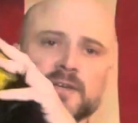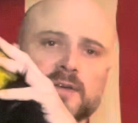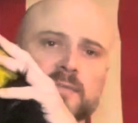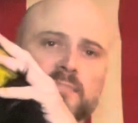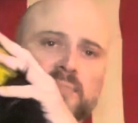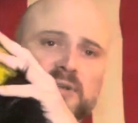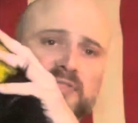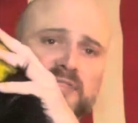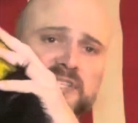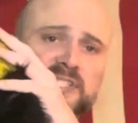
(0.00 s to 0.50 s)

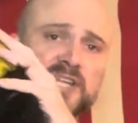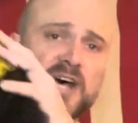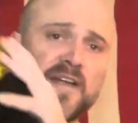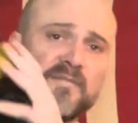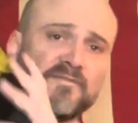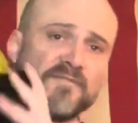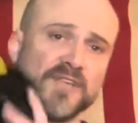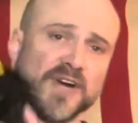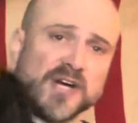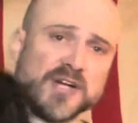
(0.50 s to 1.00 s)
put this on
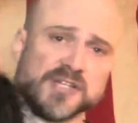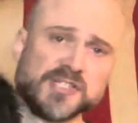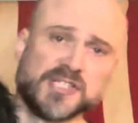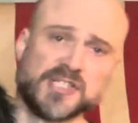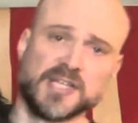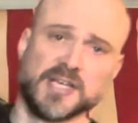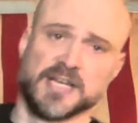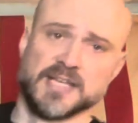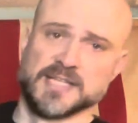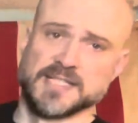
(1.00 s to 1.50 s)
first,
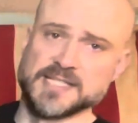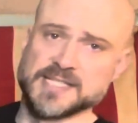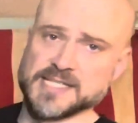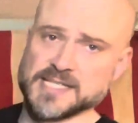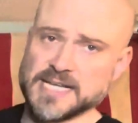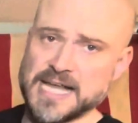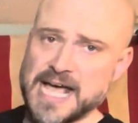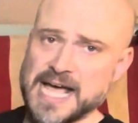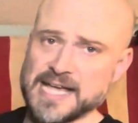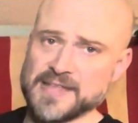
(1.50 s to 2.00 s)

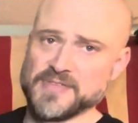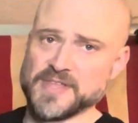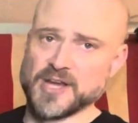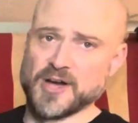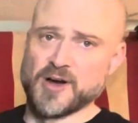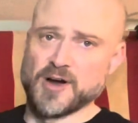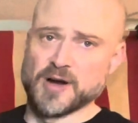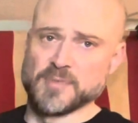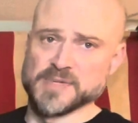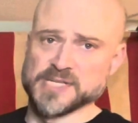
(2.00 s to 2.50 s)
slide the
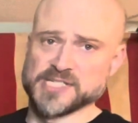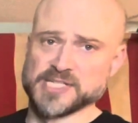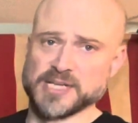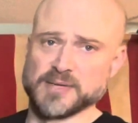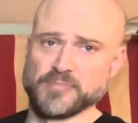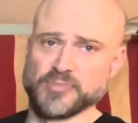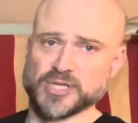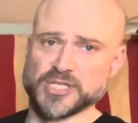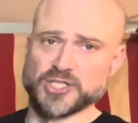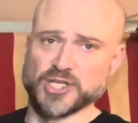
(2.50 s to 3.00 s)
arm
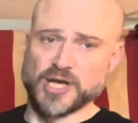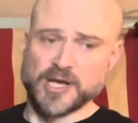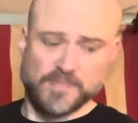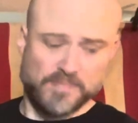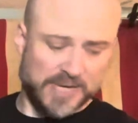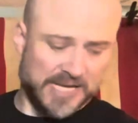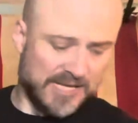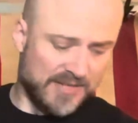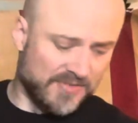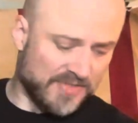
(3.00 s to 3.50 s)
assemblage up
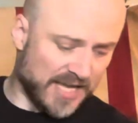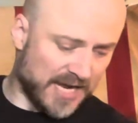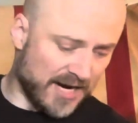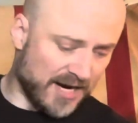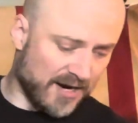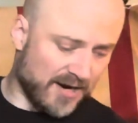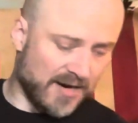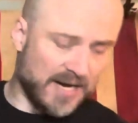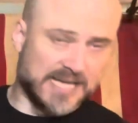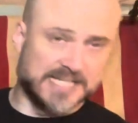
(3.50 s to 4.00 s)
in
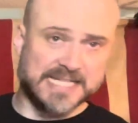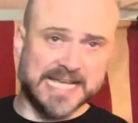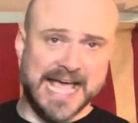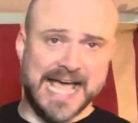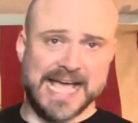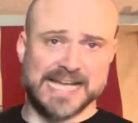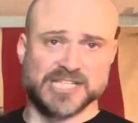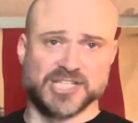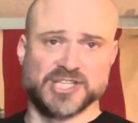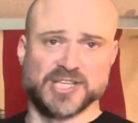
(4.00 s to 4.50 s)
there,
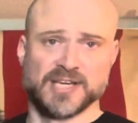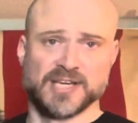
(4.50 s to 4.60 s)
attach